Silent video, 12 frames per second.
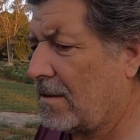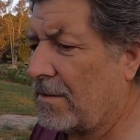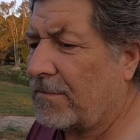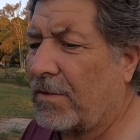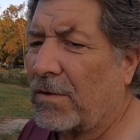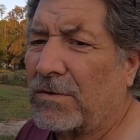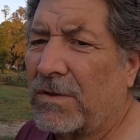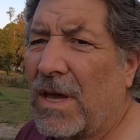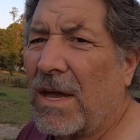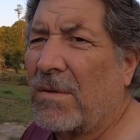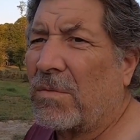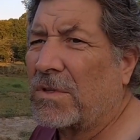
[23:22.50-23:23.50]
the first
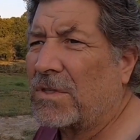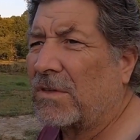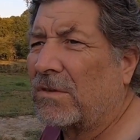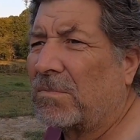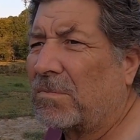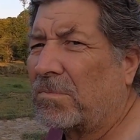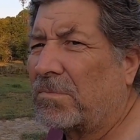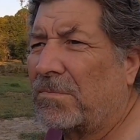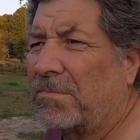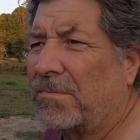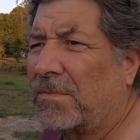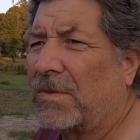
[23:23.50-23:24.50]
day, we're just
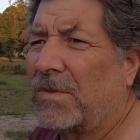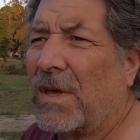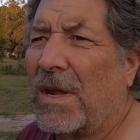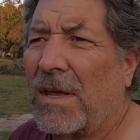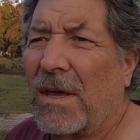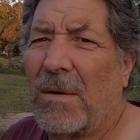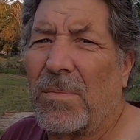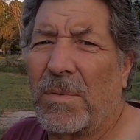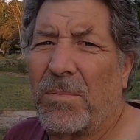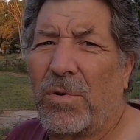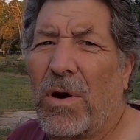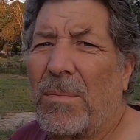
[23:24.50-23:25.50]
setting up
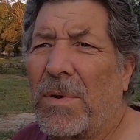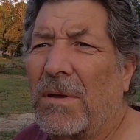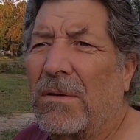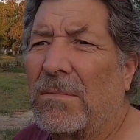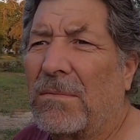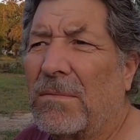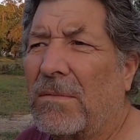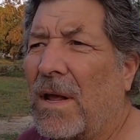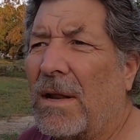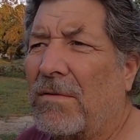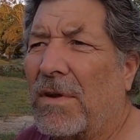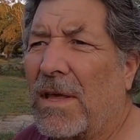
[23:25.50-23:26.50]
and prepping,
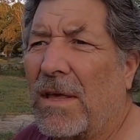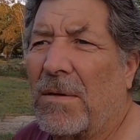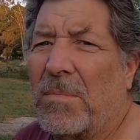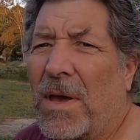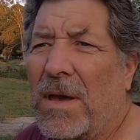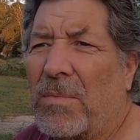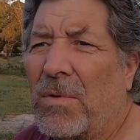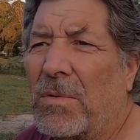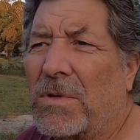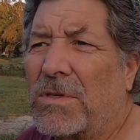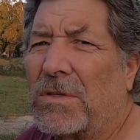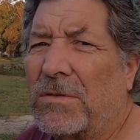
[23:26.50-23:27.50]
not even hanging paper.
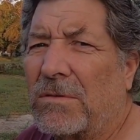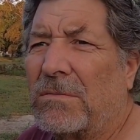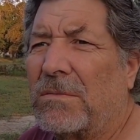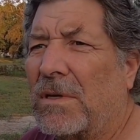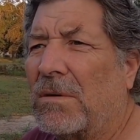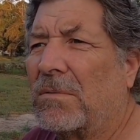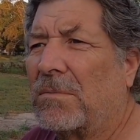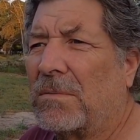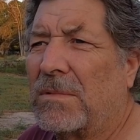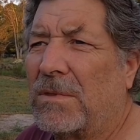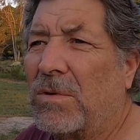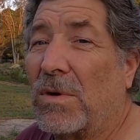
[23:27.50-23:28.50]
We're just, you know,
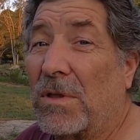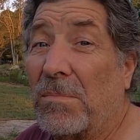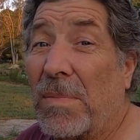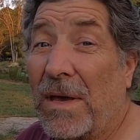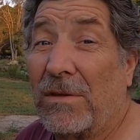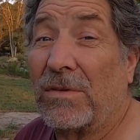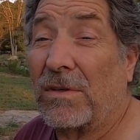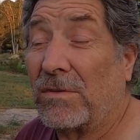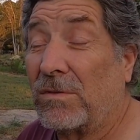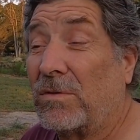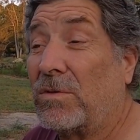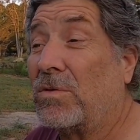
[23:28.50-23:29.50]
doing the
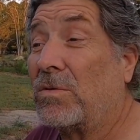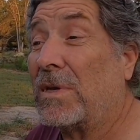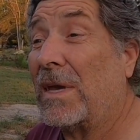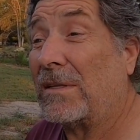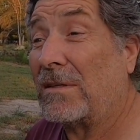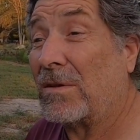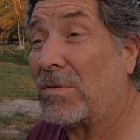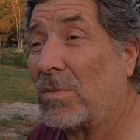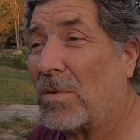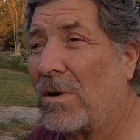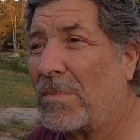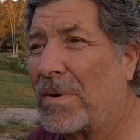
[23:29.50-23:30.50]
basics to get to the
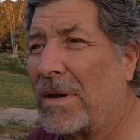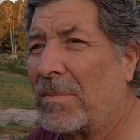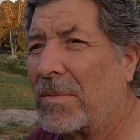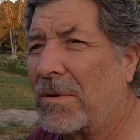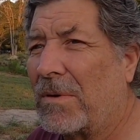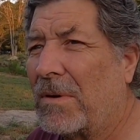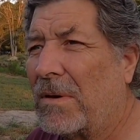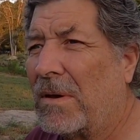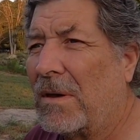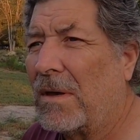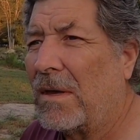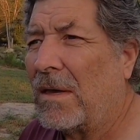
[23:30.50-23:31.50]
wallpaper.
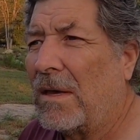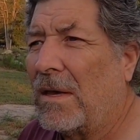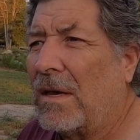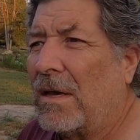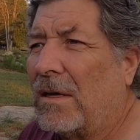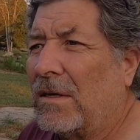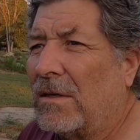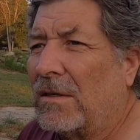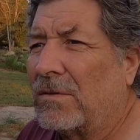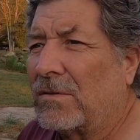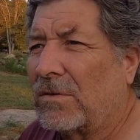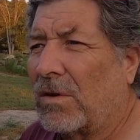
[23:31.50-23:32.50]

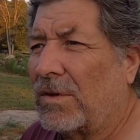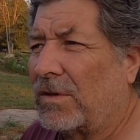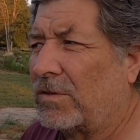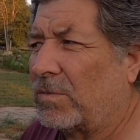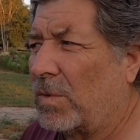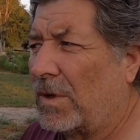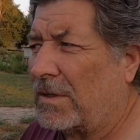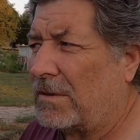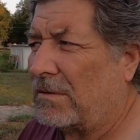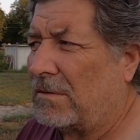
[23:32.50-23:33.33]
So this is what